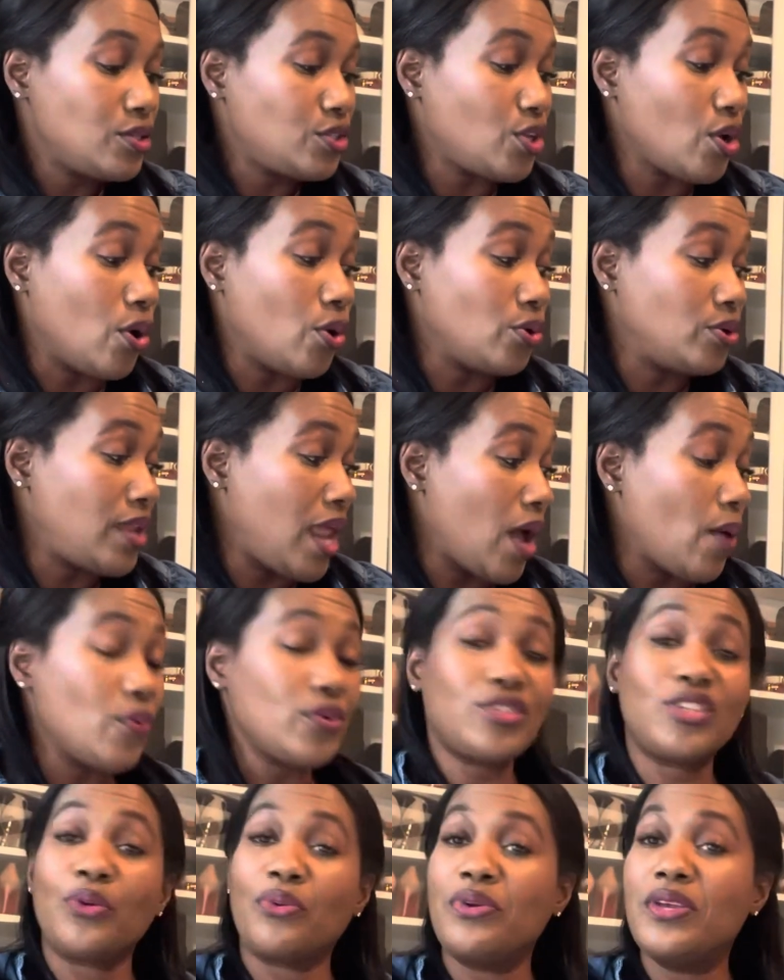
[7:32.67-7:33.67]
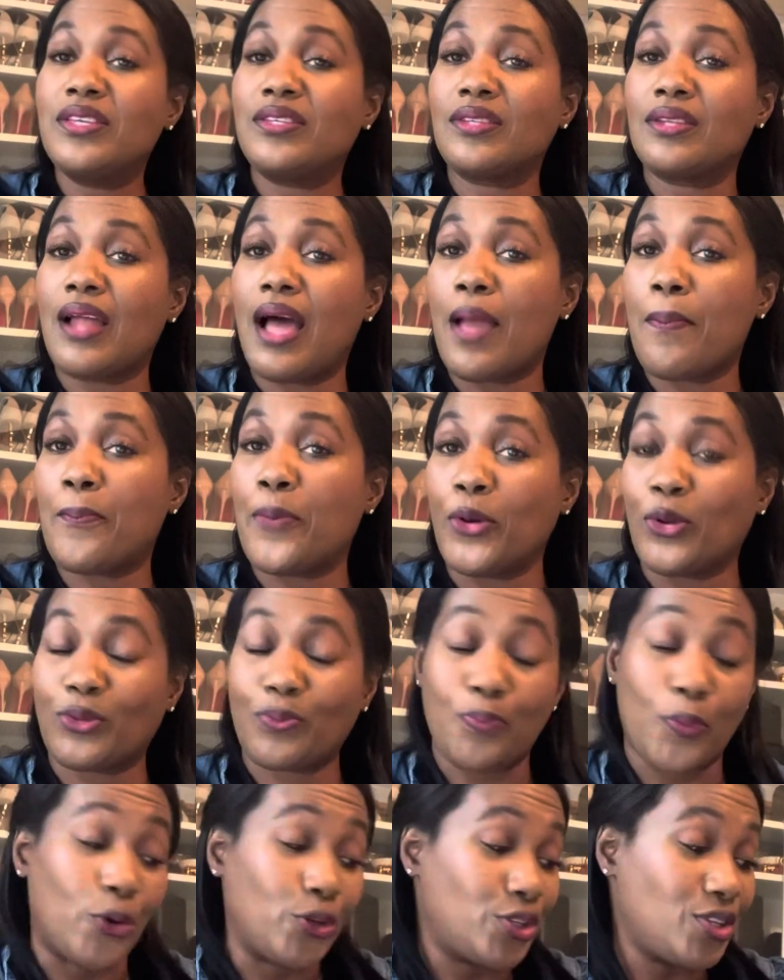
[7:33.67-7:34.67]
So that was the reason I
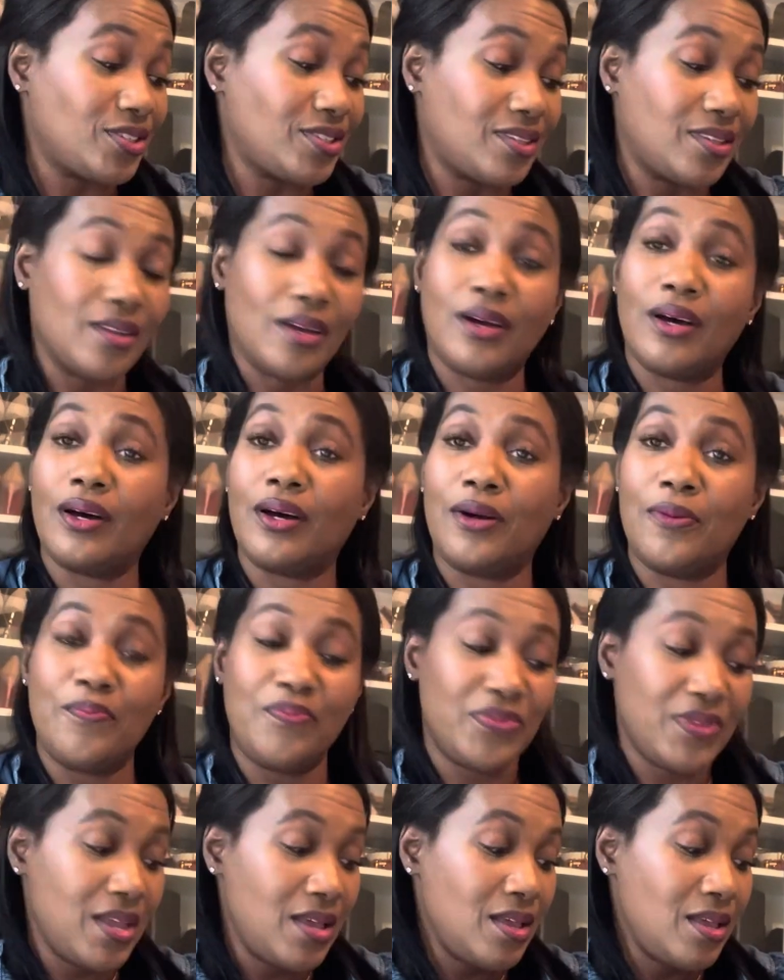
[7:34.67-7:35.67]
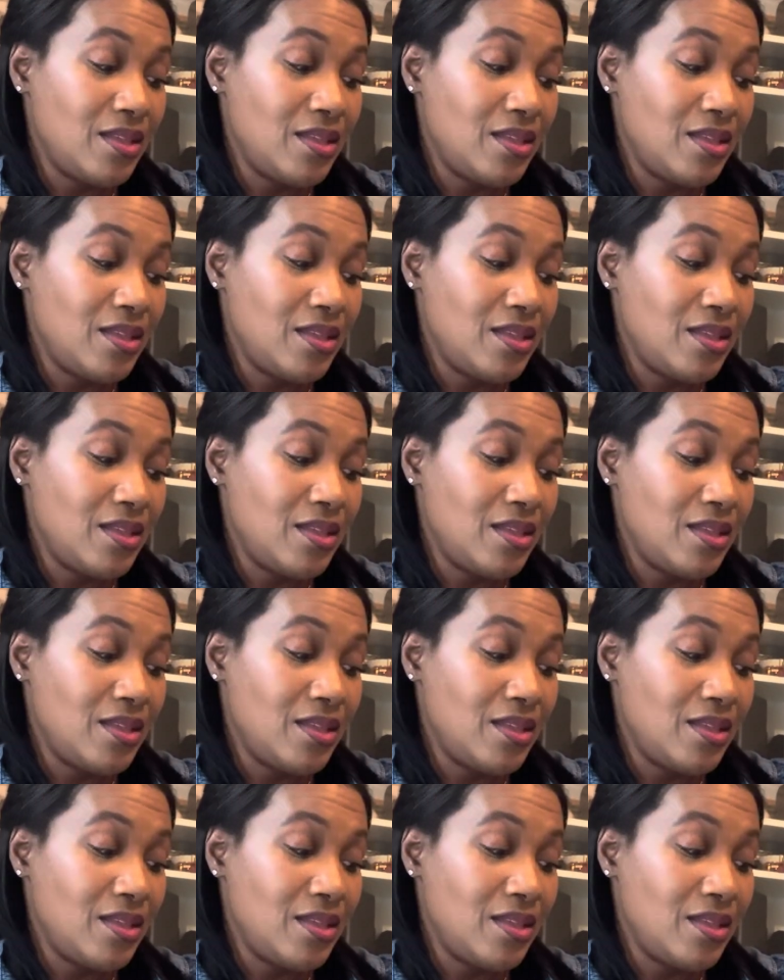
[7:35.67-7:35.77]
purchased the